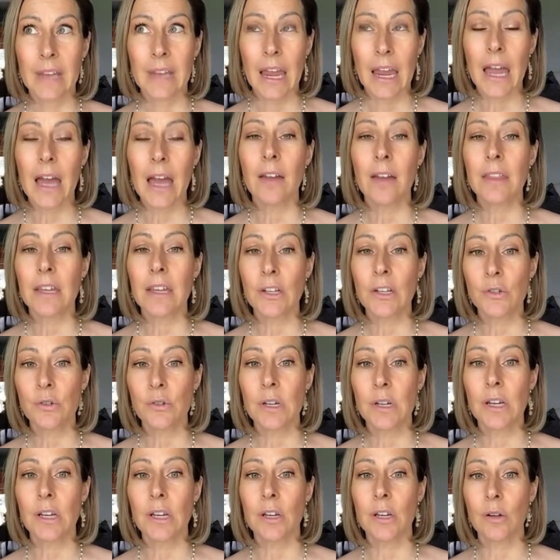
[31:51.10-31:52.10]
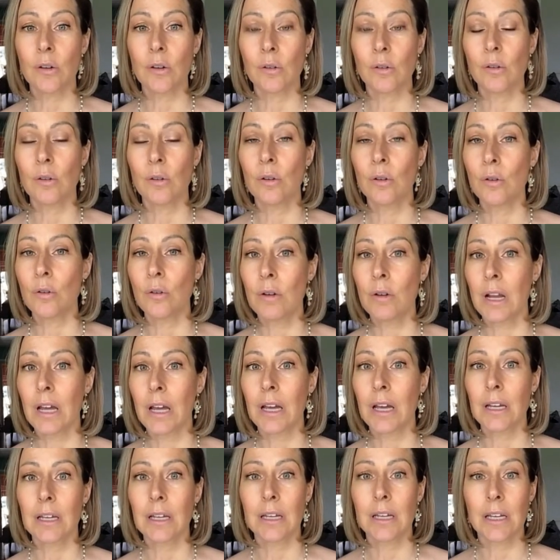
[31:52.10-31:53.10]
How they treat you,
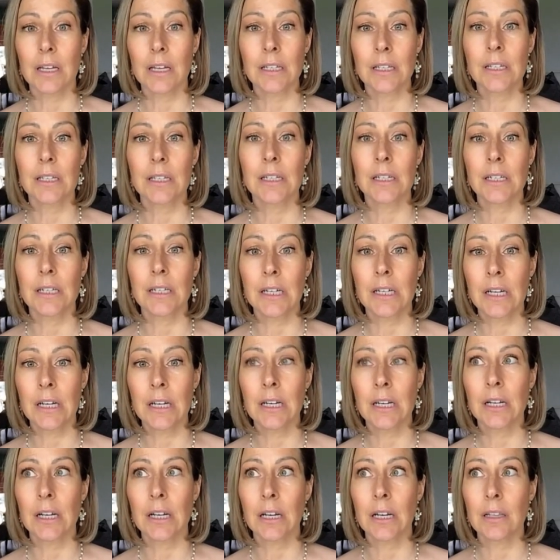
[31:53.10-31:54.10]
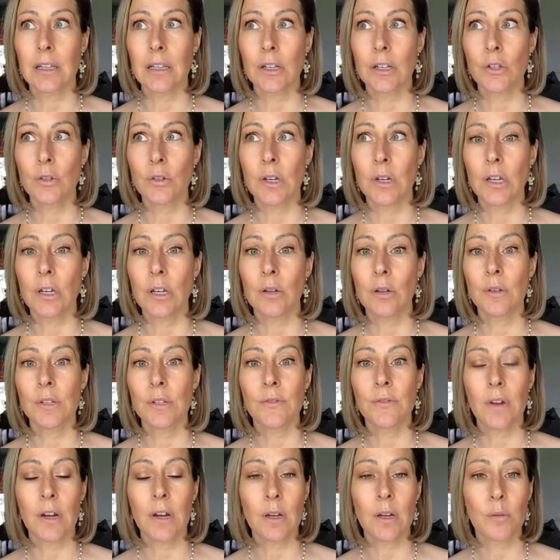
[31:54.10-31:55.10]
Luna, yes, indeed, how they treat you is
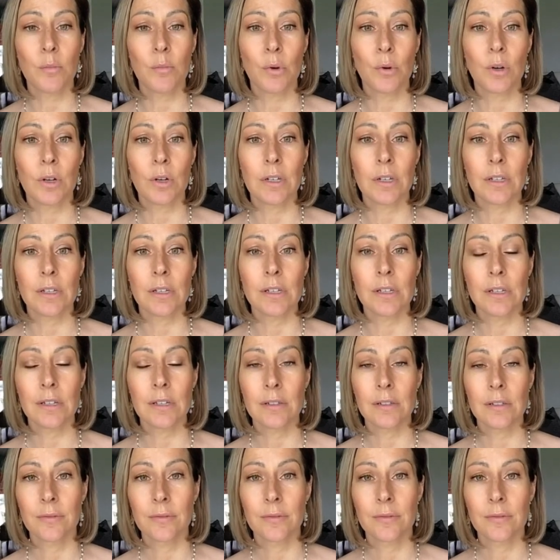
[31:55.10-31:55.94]
very important.